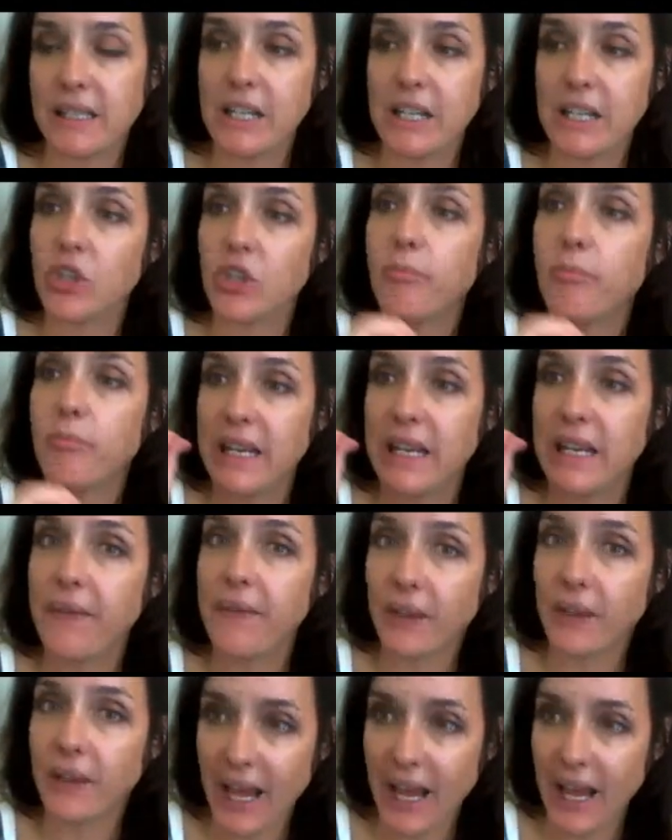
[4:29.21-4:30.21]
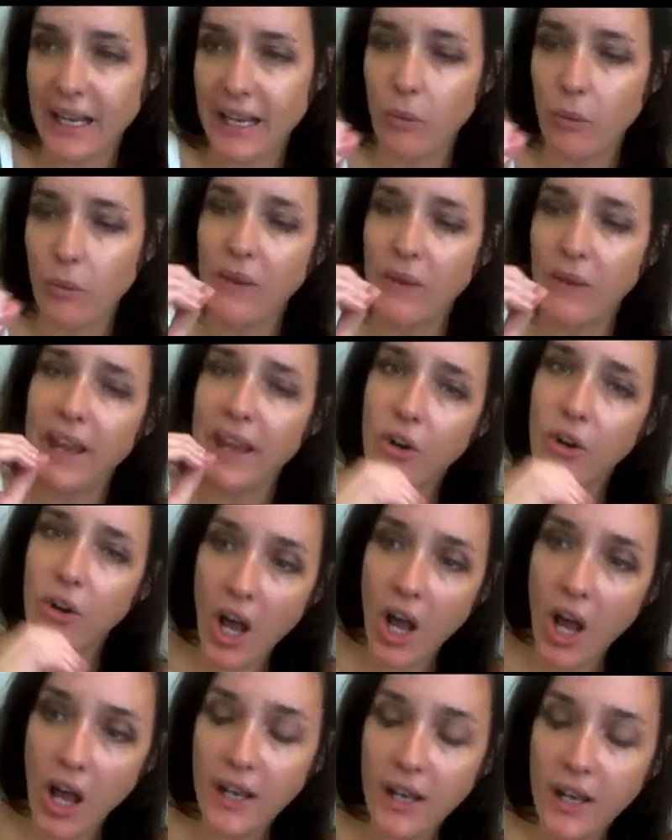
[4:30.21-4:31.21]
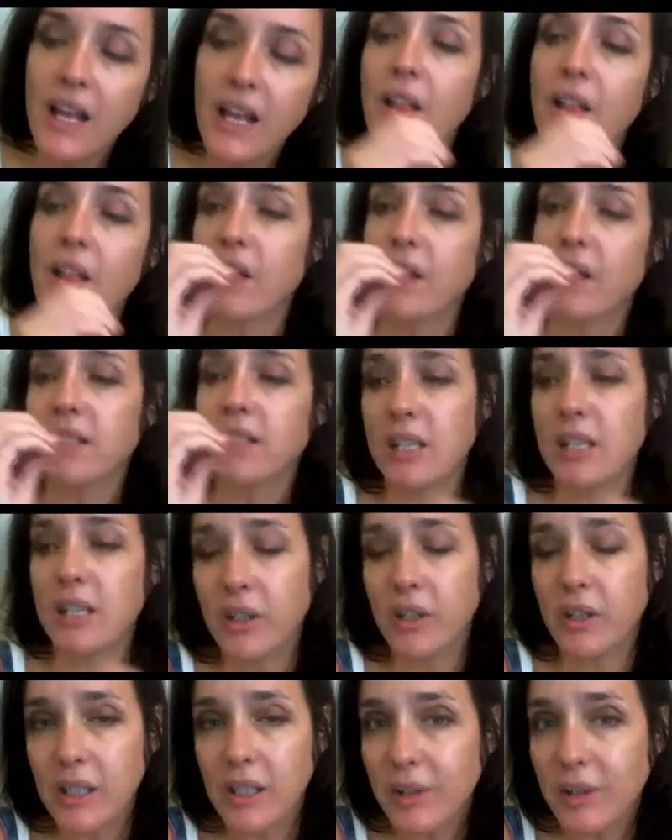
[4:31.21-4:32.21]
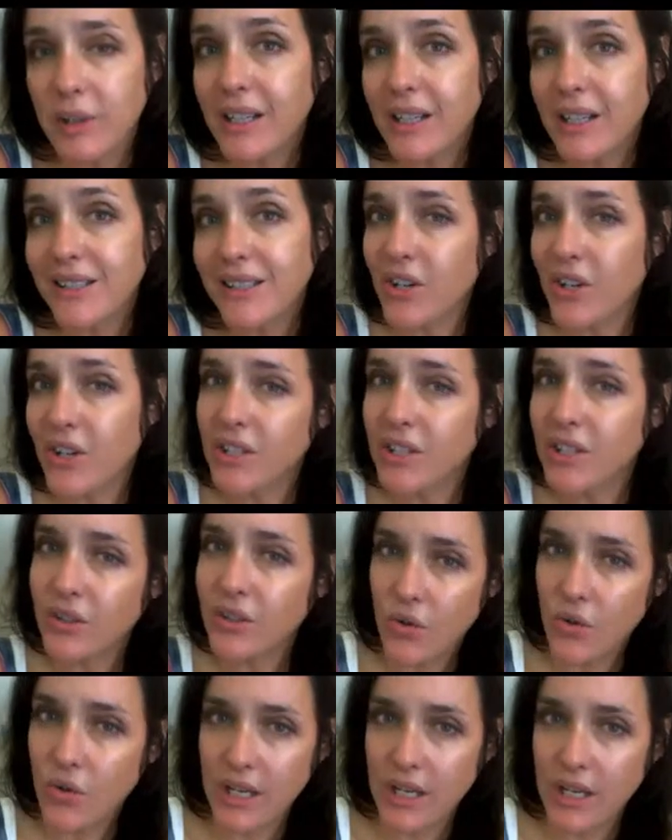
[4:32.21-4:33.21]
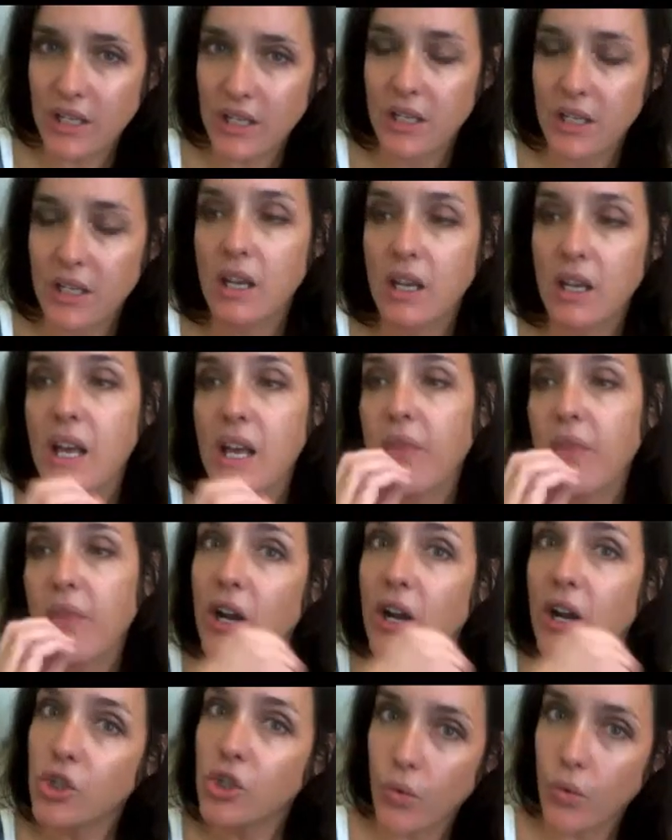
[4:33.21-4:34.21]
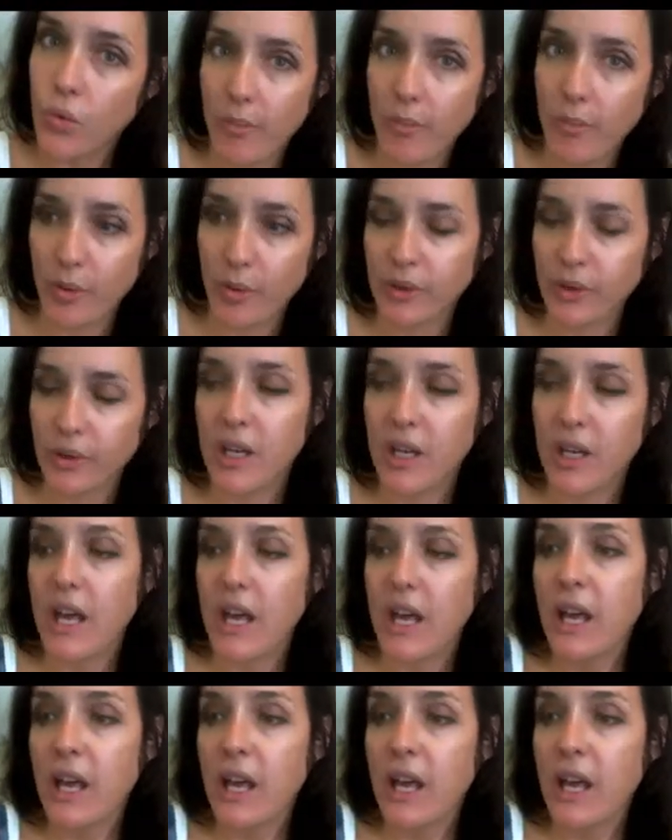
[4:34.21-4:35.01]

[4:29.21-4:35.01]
They should be in the light. And when they are not, that is typically because they are disoriented, they are troubled,